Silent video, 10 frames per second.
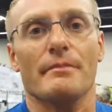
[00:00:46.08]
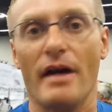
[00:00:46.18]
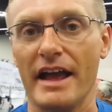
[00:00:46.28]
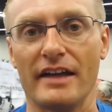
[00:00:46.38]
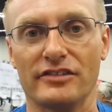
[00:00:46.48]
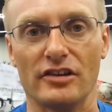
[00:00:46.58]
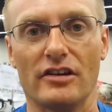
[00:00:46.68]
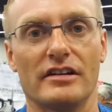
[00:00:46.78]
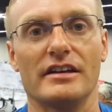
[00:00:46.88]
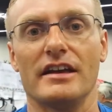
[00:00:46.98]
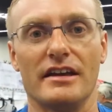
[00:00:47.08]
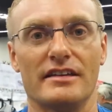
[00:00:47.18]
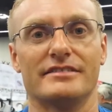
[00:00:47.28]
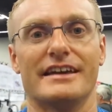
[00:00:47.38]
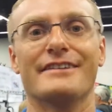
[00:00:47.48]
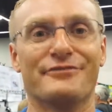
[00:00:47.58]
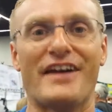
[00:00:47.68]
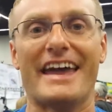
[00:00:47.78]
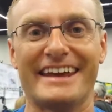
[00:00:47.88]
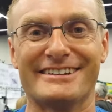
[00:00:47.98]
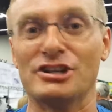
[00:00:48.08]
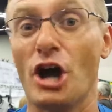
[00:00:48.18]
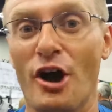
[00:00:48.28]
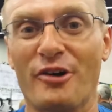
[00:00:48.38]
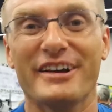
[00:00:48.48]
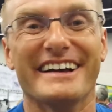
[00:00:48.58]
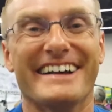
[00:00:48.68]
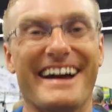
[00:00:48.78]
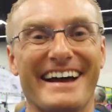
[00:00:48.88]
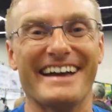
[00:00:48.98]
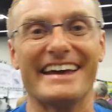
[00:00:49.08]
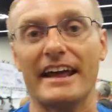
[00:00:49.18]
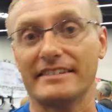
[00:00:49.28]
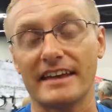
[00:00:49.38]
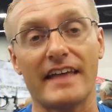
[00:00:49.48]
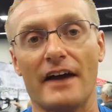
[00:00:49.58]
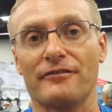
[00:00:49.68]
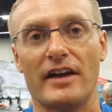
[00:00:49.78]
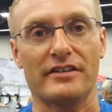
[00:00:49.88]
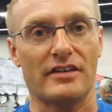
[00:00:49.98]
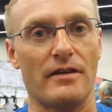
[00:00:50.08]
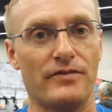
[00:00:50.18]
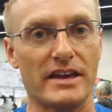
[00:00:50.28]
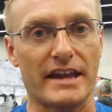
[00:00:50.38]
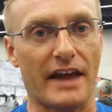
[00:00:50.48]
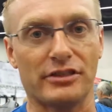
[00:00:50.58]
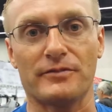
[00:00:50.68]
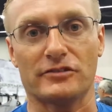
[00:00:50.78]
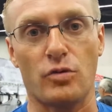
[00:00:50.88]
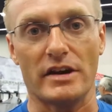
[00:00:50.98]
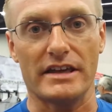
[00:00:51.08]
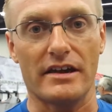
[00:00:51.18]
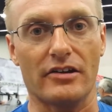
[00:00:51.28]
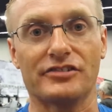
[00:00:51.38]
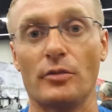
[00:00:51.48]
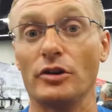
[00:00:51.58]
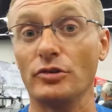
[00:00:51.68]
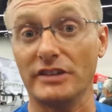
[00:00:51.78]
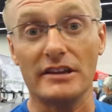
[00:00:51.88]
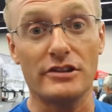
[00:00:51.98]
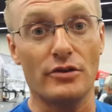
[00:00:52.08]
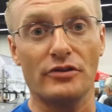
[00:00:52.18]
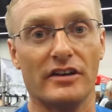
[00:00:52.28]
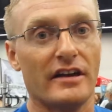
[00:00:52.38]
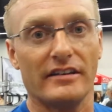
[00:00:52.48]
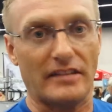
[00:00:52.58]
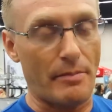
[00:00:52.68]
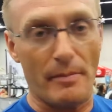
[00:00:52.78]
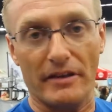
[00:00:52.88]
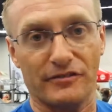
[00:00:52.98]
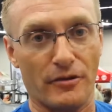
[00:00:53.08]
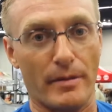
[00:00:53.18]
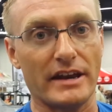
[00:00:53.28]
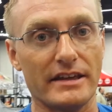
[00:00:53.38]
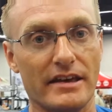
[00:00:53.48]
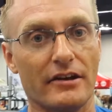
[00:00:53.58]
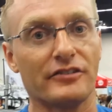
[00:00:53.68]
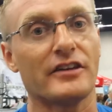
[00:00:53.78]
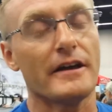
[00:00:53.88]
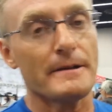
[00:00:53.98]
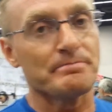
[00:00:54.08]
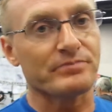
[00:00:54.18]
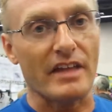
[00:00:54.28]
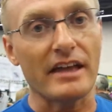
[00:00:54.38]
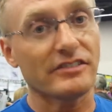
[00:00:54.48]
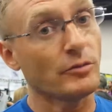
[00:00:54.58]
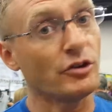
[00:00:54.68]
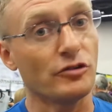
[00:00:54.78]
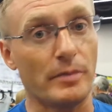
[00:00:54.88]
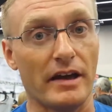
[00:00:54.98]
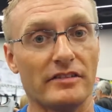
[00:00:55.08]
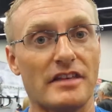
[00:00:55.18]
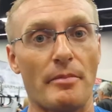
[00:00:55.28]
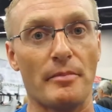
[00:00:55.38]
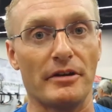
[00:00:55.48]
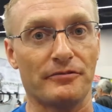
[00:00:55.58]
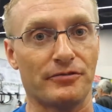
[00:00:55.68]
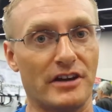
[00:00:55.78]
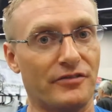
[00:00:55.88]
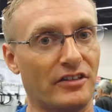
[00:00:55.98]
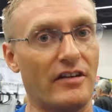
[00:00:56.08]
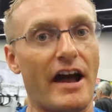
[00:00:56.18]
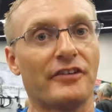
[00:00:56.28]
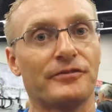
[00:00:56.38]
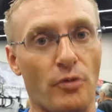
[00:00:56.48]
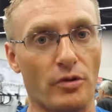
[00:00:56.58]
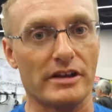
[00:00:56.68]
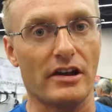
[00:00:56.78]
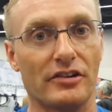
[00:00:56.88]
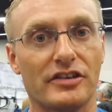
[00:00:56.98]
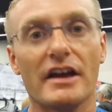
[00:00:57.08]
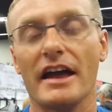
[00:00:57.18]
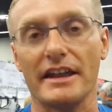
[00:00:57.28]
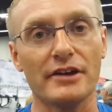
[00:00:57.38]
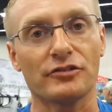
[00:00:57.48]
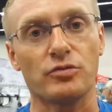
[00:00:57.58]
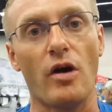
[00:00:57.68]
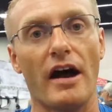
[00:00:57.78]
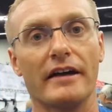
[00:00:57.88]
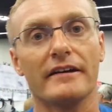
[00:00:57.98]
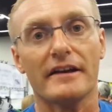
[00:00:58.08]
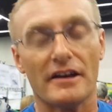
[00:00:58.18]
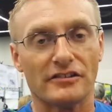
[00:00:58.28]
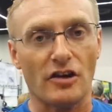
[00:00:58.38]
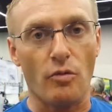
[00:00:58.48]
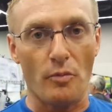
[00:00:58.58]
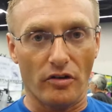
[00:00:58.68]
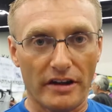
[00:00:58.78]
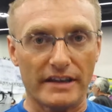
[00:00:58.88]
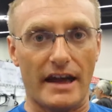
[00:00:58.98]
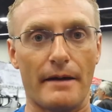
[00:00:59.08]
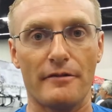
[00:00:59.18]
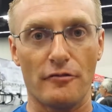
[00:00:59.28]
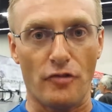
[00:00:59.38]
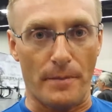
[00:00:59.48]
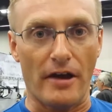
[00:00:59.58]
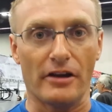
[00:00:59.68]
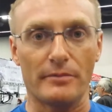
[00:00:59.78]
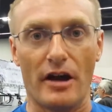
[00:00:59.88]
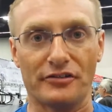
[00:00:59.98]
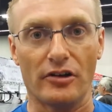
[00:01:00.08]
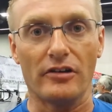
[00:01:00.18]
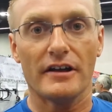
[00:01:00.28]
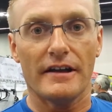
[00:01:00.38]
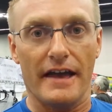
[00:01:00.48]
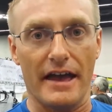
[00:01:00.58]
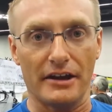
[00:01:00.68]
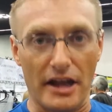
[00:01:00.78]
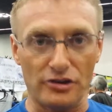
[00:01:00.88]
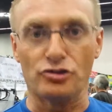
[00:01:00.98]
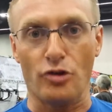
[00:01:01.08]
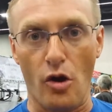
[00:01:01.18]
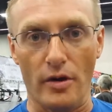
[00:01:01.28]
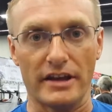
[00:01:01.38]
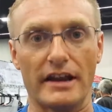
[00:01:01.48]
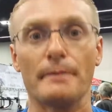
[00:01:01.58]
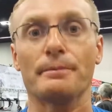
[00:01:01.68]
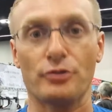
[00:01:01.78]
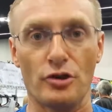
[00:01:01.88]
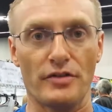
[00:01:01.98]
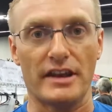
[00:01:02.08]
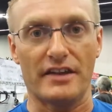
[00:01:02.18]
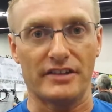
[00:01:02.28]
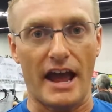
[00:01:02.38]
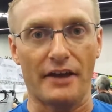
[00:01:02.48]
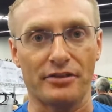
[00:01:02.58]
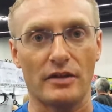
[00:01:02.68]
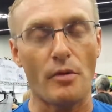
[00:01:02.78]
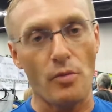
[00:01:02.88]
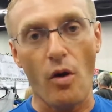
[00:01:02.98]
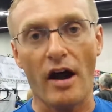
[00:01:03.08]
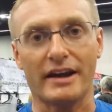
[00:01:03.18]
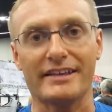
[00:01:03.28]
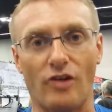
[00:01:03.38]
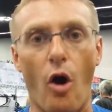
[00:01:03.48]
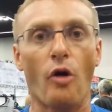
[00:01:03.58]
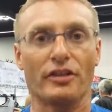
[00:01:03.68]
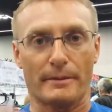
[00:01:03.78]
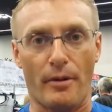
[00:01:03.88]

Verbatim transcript: My answer is emphatic no. Uh, and I say that as a vegan athlete for twenty years, someone who did use supplements for many years, and someone who's been supplement free for the last four years. And here's why. So when we're looking at repairing muscle and, and growing and improving as an athlete, what we want is all the